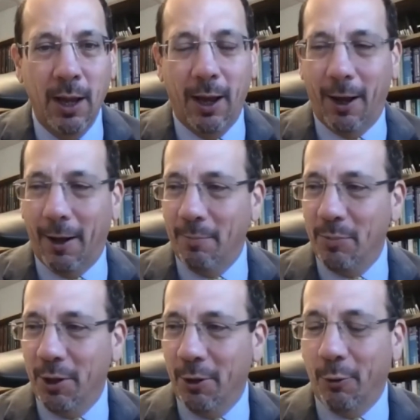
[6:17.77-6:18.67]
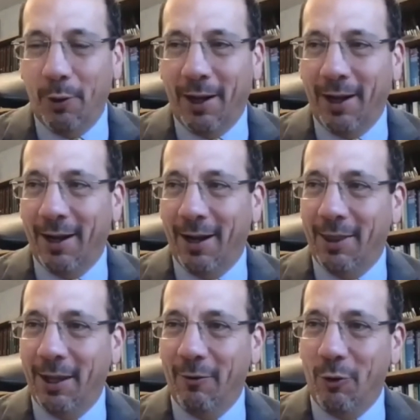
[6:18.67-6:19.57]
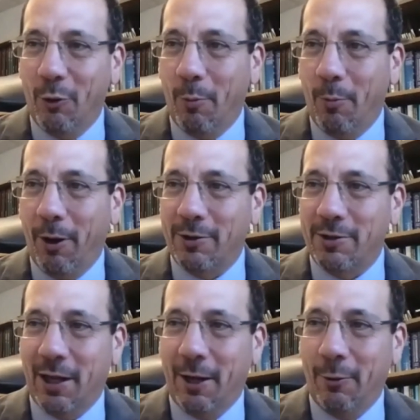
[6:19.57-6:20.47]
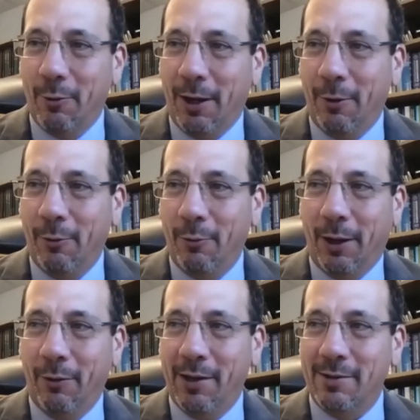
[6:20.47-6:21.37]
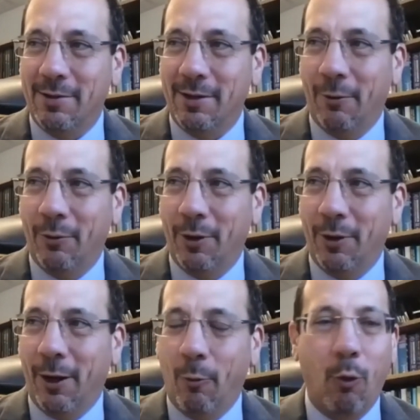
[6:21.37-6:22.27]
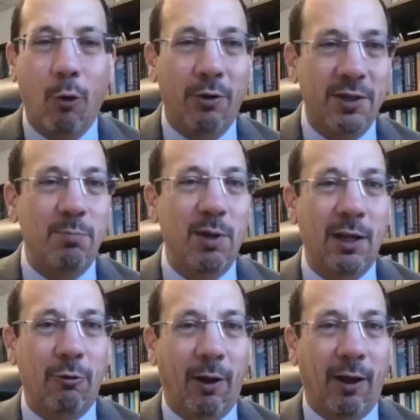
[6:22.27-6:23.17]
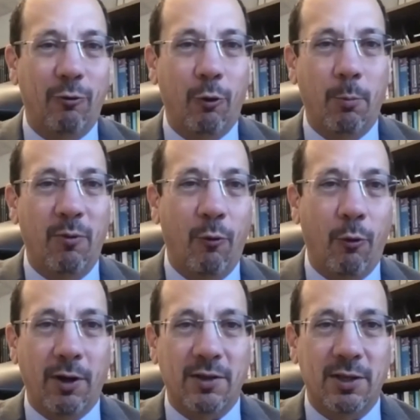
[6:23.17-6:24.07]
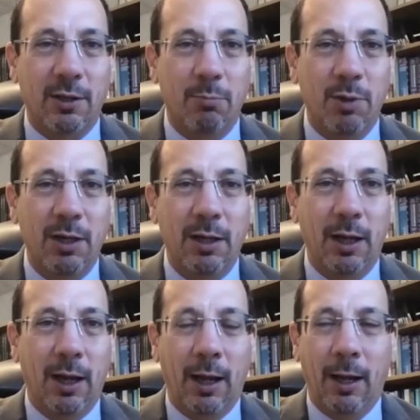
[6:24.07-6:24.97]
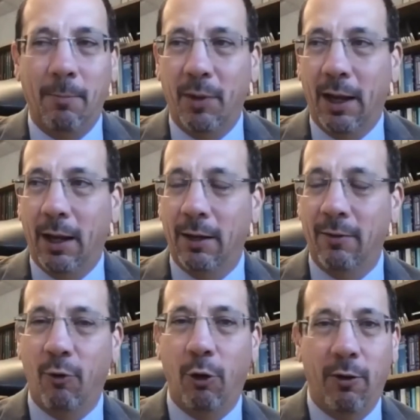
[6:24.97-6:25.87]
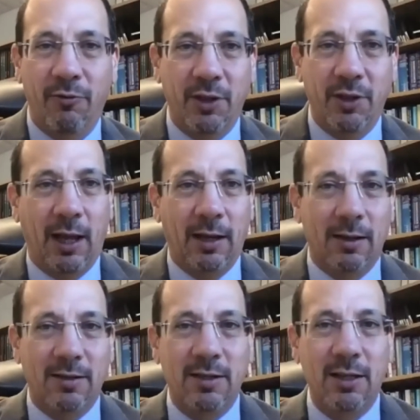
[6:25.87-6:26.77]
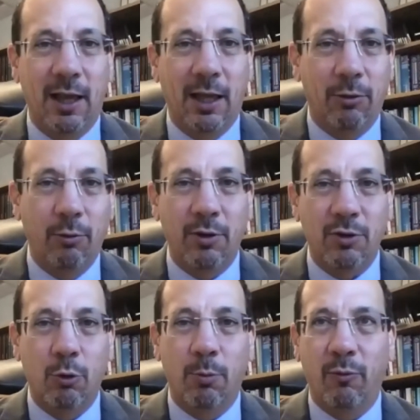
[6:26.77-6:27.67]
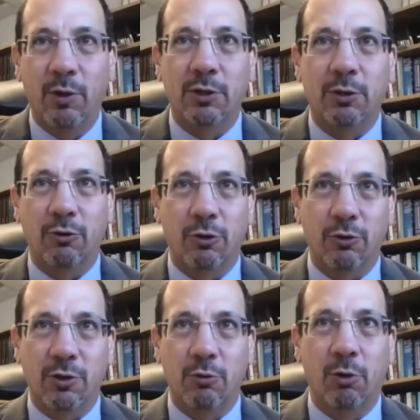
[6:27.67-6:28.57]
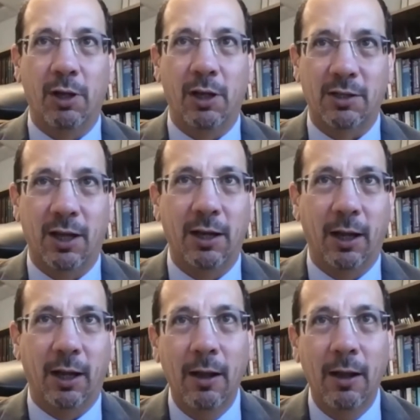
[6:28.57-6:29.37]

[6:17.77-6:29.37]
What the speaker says: You know, and I think of your remarks and how our world is being transformed before us, and to be involved in that and to see that through this group of researchers is really exciting.